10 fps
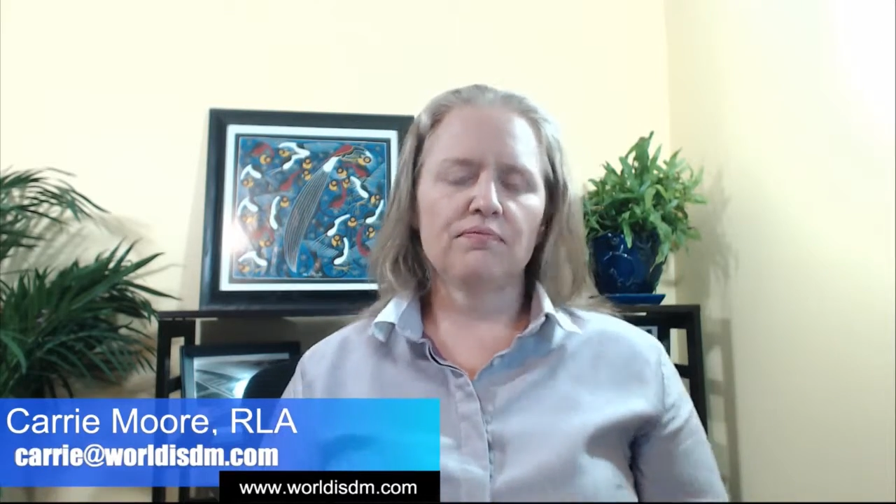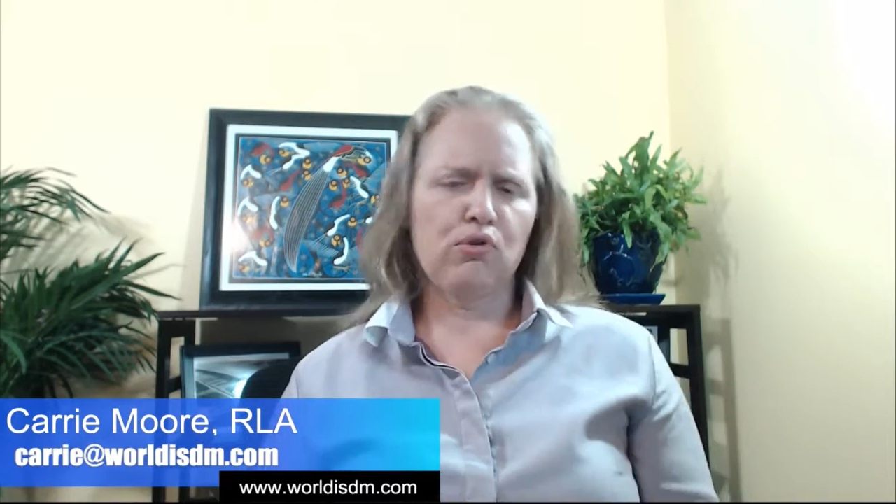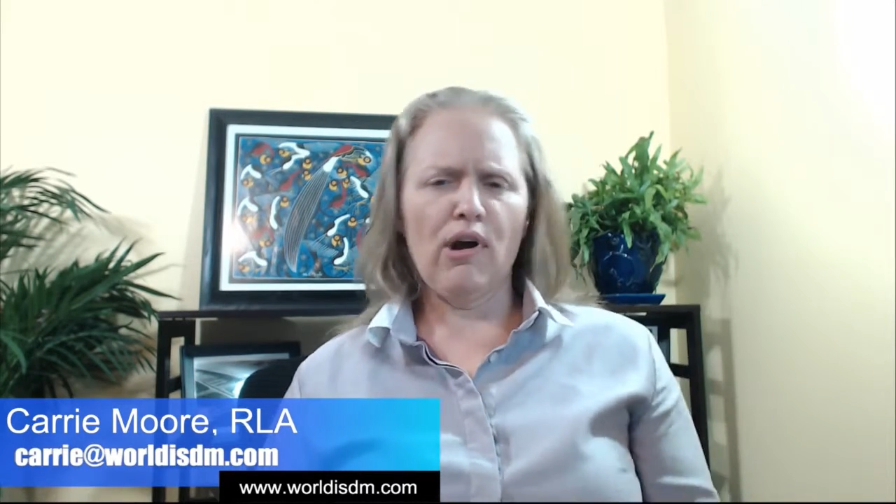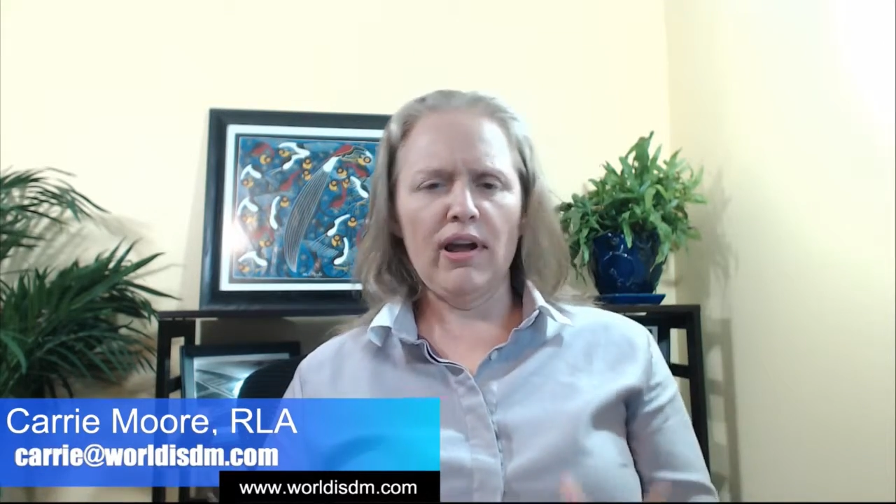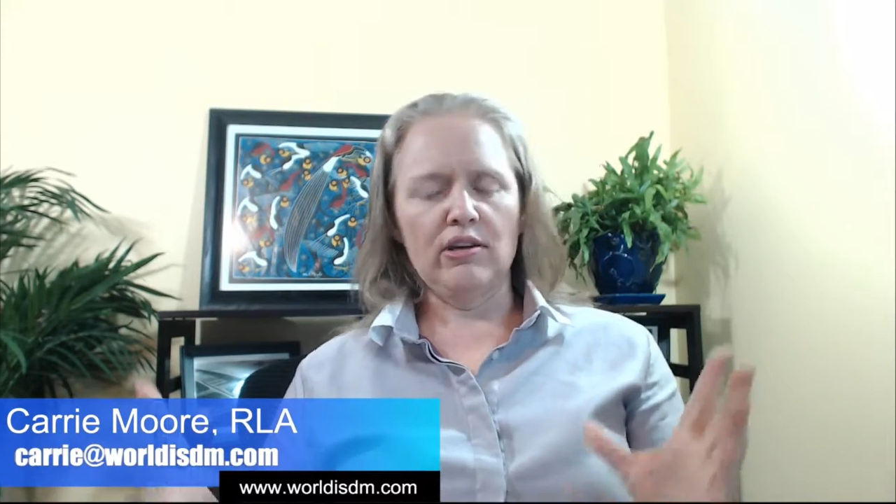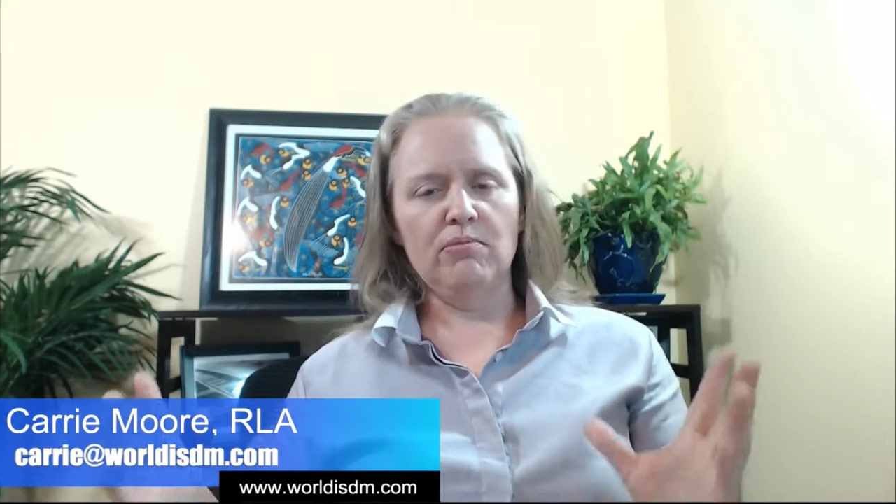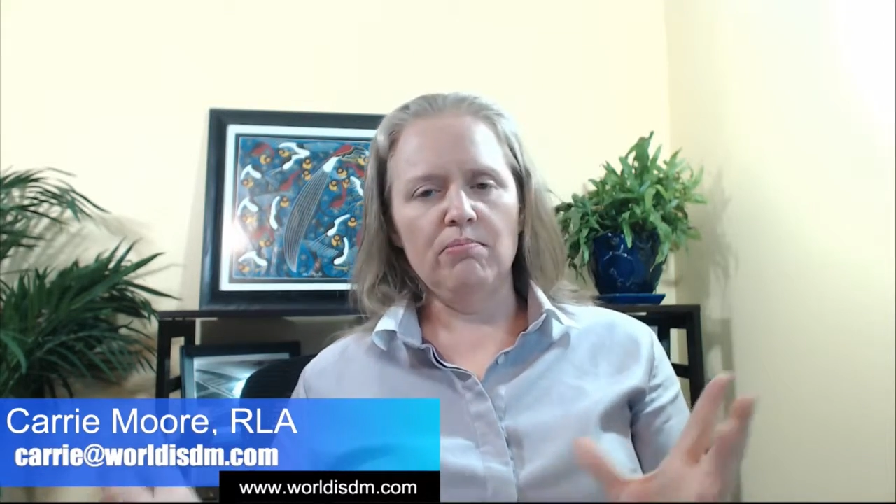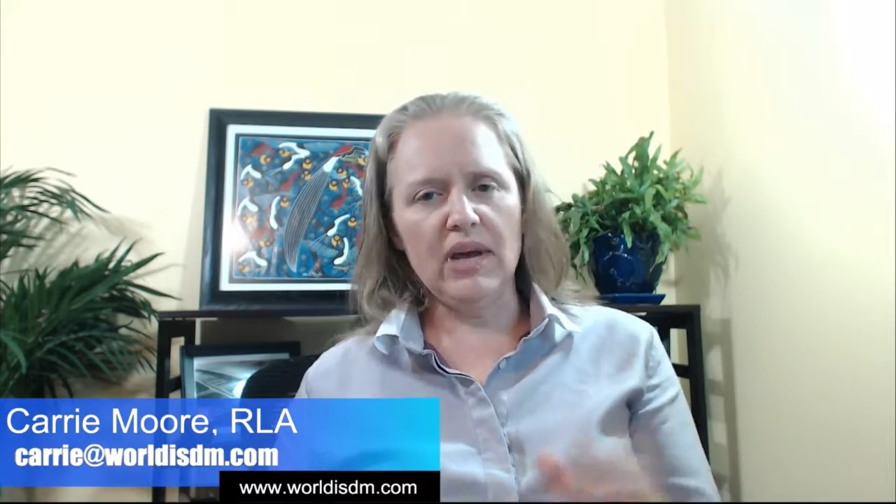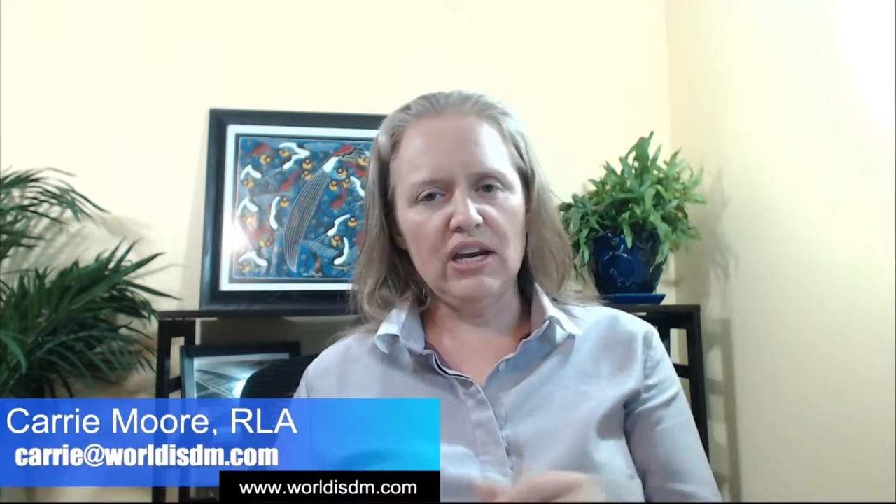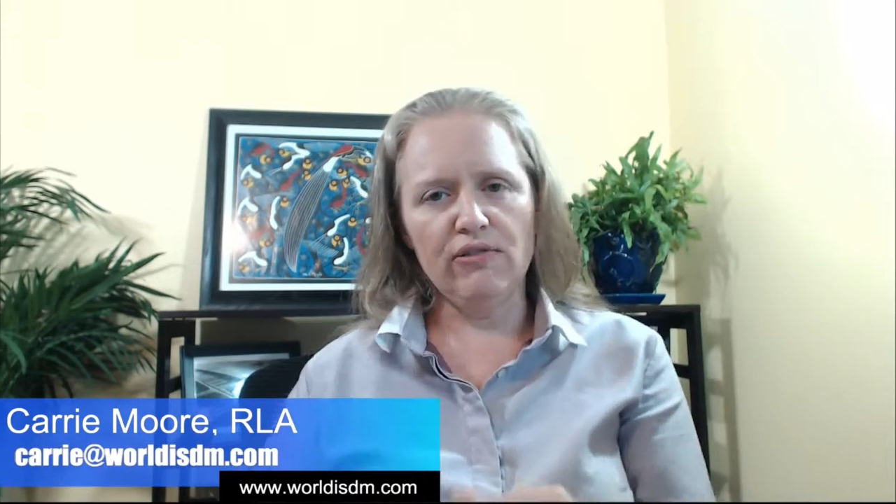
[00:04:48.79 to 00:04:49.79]
product
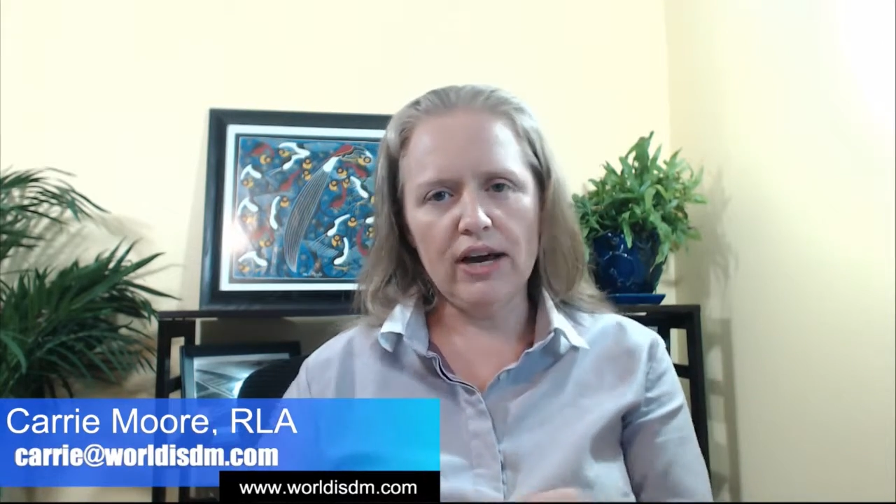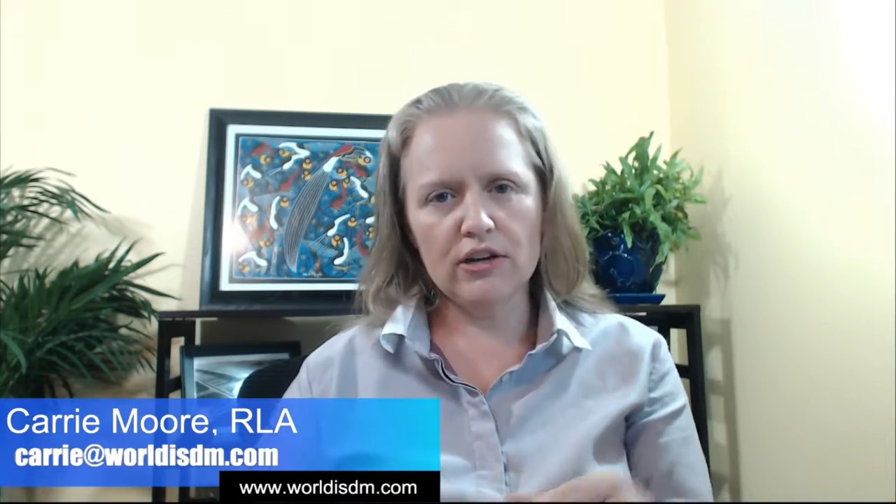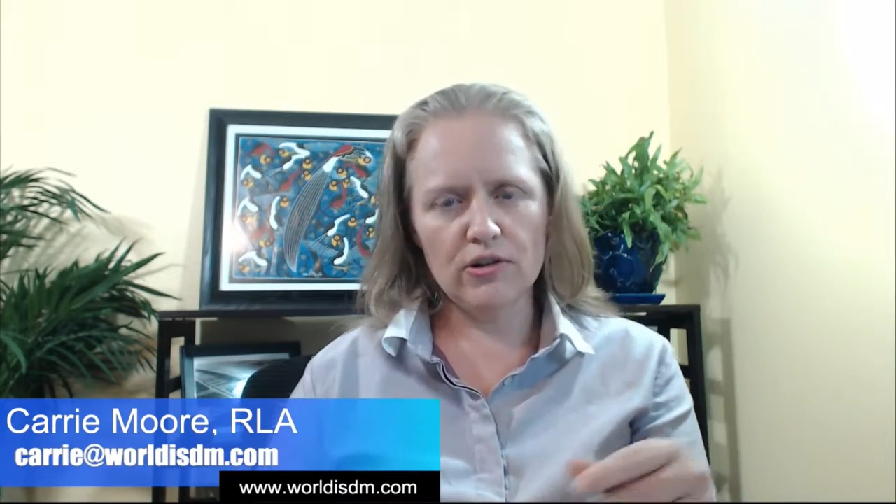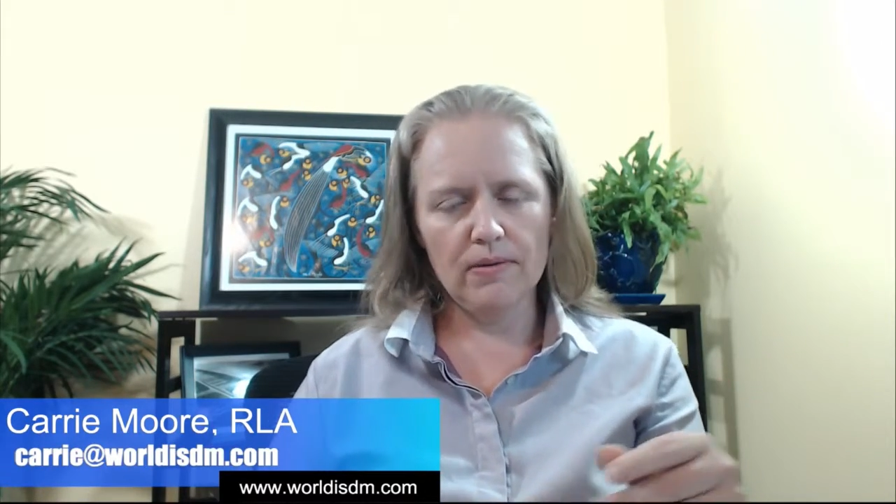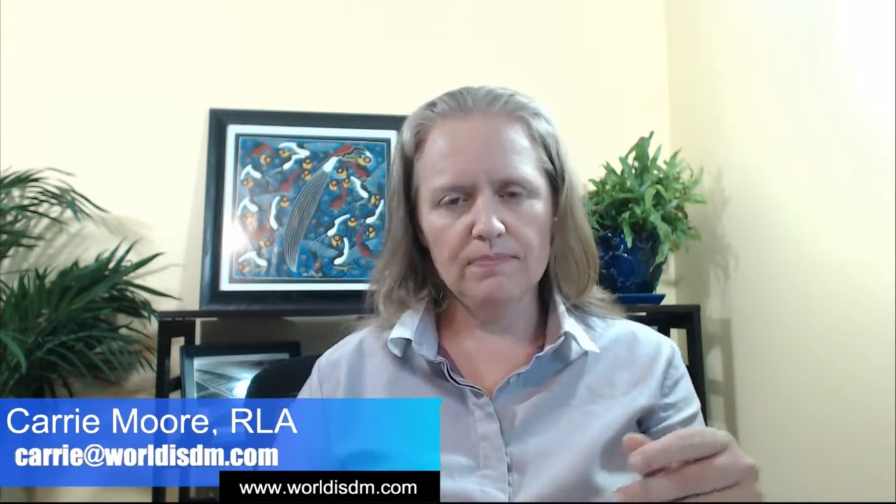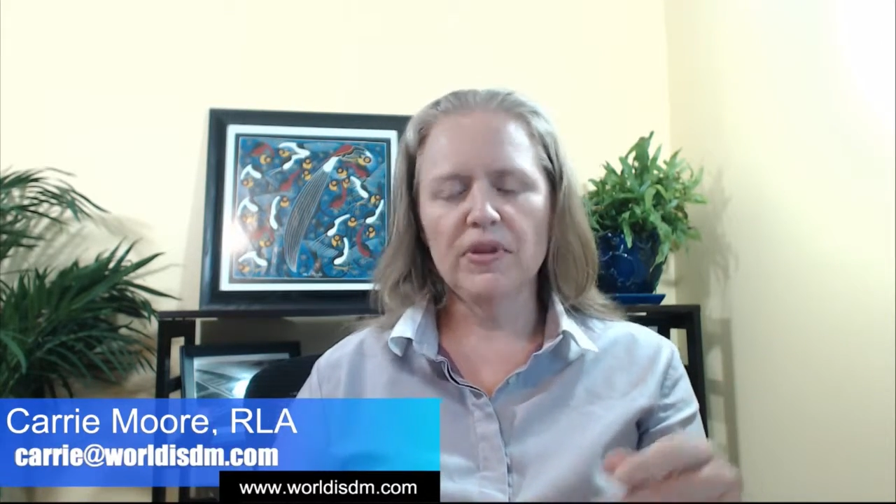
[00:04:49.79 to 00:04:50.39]
manufacturer.